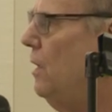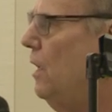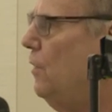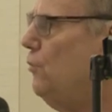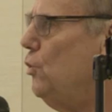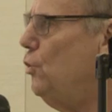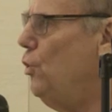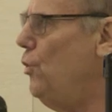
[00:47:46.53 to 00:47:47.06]

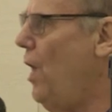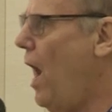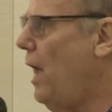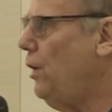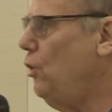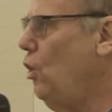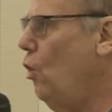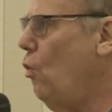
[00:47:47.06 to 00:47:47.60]
If you do
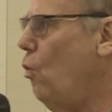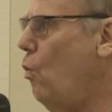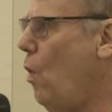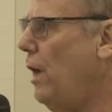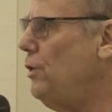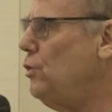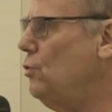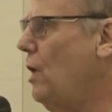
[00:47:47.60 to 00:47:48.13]
not know
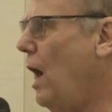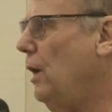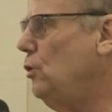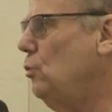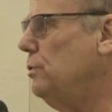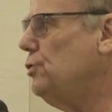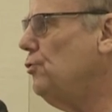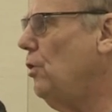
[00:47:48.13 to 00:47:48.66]
when you got
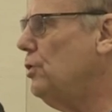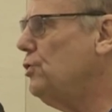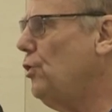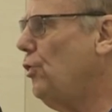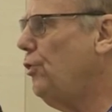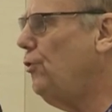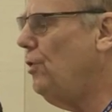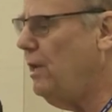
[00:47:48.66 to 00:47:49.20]
to
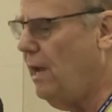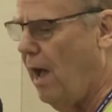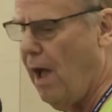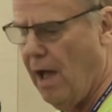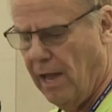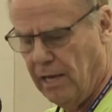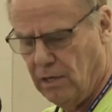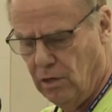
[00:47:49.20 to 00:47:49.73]
instruction
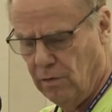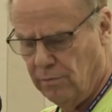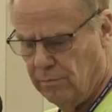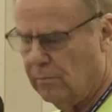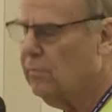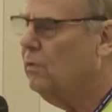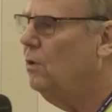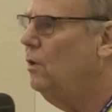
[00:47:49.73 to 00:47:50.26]
39,
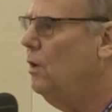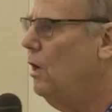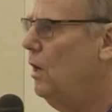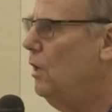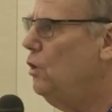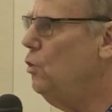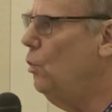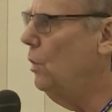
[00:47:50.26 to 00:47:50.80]

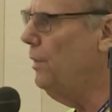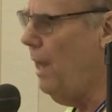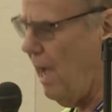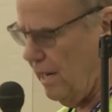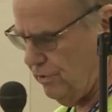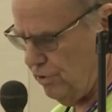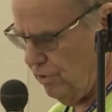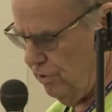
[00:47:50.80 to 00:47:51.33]
you will
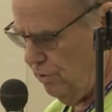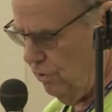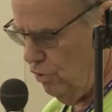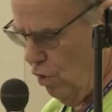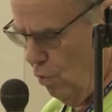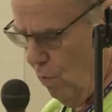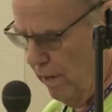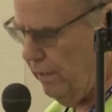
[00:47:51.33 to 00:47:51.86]
not
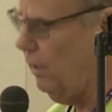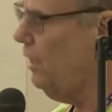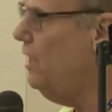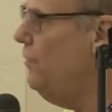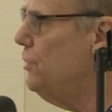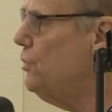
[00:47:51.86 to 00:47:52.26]
know when to leave